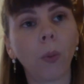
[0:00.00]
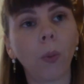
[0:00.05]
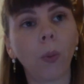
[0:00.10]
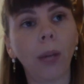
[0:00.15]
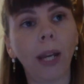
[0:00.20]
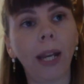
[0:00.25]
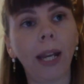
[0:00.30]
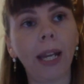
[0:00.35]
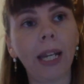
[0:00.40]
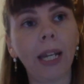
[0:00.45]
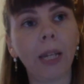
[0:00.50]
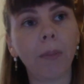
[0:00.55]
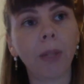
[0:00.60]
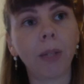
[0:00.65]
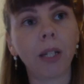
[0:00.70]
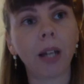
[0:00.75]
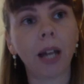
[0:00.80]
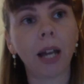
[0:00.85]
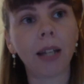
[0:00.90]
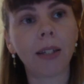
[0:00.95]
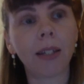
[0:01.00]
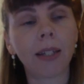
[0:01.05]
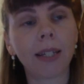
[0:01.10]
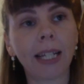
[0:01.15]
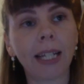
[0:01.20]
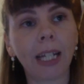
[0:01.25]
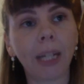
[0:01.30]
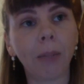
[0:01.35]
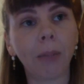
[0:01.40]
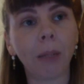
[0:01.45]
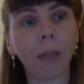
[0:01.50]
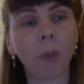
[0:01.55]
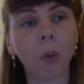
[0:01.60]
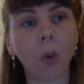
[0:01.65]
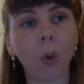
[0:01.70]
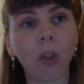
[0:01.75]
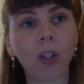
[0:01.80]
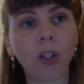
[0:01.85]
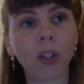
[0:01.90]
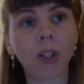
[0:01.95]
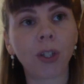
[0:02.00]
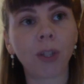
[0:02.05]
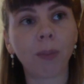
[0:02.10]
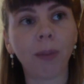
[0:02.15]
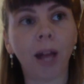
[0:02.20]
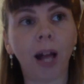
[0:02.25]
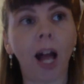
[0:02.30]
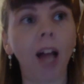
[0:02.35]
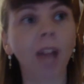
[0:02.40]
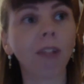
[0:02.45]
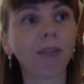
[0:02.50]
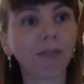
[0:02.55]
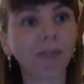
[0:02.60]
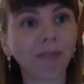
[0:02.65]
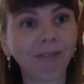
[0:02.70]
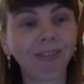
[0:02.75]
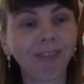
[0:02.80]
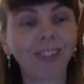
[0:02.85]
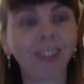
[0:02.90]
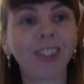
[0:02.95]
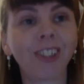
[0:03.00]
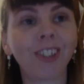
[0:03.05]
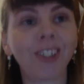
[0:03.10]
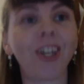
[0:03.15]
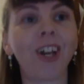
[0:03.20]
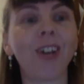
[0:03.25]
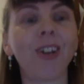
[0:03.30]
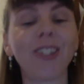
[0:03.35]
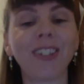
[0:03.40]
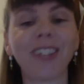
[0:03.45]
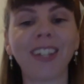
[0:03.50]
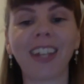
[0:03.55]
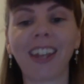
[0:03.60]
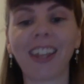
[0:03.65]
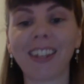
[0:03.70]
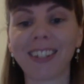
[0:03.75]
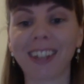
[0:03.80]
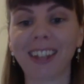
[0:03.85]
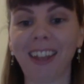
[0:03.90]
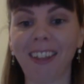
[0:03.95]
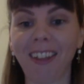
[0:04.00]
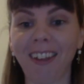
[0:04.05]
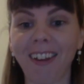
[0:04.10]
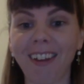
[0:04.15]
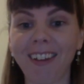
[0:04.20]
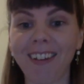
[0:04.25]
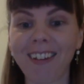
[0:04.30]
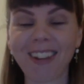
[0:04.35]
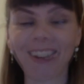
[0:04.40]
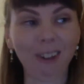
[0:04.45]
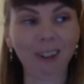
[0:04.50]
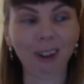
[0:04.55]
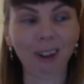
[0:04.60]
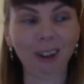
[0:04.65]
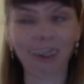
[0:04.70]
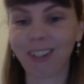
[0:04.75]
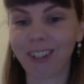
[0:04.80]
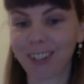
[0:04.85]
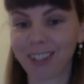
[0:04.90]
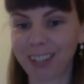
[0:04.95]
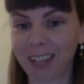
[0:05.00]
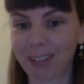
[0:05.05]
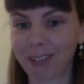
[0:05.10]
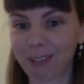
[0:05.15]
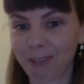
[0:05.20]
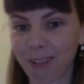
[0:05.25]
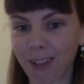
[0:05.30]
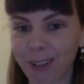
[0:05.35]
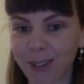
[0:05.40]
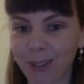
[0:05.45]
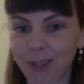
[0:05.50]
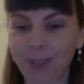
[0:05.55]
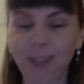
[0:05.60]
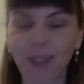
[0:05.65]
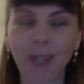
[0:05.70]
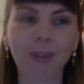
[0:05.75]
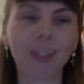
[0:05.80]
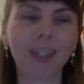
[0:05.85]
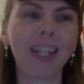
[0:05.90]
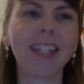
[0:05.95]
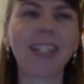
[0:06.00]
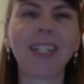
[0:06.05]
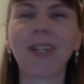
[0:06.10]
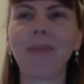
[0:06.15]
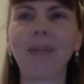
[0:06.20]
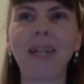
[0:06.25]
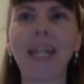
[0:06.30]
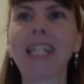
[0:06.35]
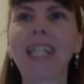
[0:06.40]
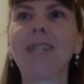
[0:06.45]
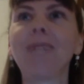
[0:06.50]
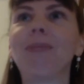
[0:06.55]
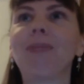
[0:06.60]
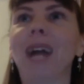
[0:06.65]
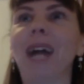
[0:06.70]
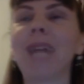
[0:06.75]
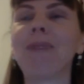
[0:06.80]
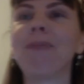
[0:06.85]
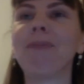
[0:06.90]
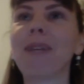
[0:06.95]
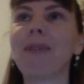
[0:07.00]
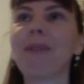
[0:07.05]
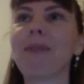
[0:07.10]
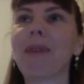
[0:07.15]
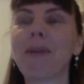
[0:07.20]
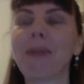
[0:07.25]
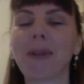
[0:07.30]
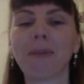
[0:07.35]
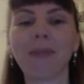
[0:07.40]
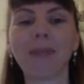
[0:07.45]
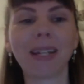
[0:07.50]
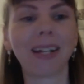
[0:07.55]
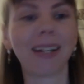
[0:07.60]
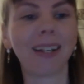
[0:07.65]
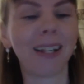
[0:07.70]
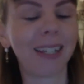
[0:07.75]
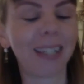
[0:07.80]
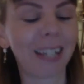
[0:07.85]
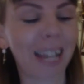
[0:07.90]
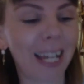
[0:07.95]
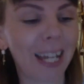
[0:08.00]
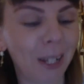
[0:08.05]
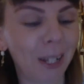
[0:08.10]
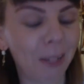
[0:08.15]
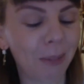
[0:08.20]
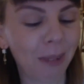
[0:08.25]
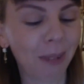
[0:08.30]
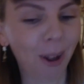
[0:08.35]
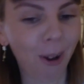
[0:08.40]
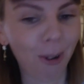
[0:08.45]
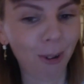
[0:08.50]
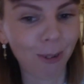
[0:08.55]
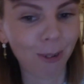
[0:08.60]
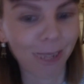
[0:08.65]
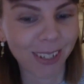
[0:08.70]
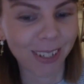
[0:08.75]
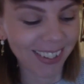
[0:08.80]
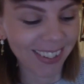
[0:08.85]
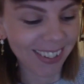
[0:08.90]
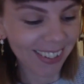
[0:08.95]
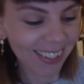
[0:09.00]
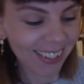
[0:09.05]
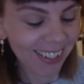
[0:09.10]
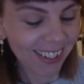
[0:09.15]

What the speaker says: Where it'd be nice to see a little bit more that's just about girls sticking together, going on adventures, having fun, sort of thing, which sounds a little bit Enid Blyton, maybe I'm getting a little bit old and